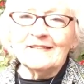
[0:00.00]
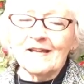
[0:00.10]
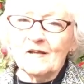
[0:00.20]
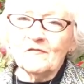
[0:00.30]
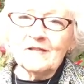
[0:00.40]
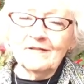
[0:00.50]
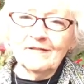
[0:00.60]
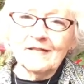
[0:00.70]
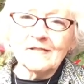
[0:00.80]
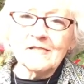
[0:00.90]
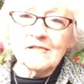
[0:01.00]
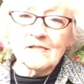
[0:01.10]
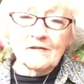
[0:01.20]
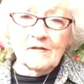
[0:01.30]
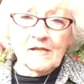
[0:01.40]
David is
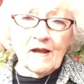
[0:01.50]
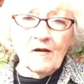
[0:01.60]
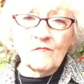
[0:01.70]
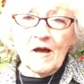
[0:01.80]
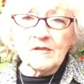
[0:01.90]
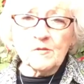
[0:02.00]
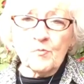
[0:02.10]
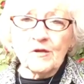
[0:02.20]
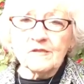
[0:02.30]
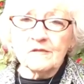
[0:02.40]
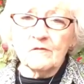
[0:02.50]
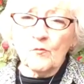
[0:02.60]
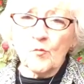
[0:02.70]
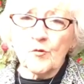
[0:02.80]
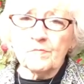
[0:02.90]
now Vice President
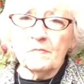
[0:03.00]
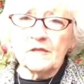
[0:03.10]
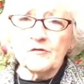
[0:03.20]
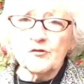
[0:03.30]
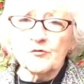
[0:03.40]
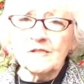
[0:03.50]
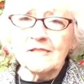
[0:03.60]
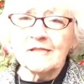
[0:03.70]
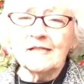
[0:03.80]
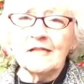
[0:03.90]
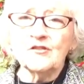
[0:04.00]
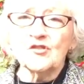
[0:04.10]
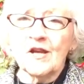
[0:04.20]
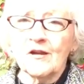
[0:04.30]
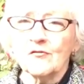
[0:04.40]
of Word Ministries, and he
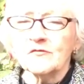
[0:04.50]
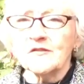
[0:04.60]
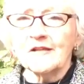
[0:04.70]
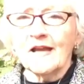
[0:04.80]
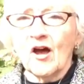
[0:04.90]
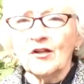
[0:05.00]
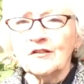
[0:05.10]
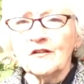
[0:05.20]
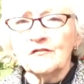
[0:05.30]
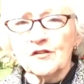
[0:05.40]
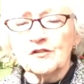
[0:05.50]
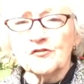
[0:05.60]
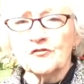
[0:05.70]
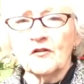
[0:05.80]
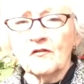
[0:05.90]
shares the
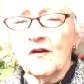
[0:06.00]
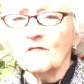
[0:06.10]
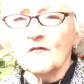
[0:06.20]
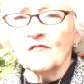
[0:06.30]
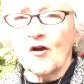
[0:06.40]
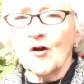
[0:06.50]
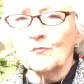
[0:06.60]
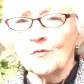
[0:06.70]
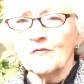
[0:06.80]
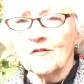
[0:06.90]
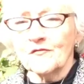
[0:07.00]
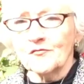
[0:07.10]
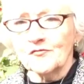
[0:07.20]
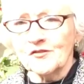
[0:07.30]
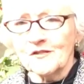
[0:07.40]
unconditional love of God with
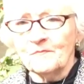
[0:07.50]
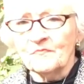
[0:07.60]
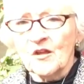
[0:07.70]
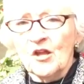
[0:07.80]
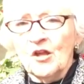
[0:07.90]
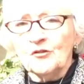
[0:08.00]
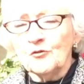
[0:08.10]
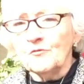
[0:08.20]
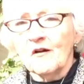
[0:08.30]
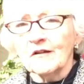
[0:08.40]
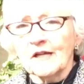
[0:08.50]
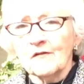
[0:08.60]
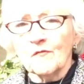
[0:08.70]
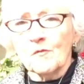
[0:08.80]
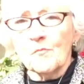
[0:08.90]
others. Do not
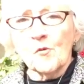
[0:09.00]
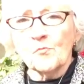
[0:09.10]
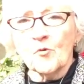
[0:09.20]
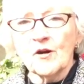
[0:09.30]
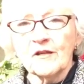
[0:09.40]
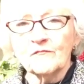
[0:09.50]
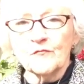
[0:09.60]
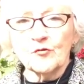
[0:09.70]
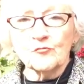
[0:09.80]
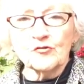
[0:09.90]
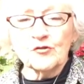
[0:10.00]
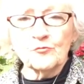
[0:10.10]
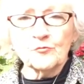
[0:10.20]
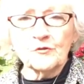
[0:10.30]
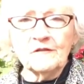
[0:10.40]
give up on praying for your
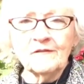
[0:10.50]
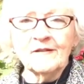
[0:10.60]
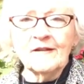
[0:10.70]
children,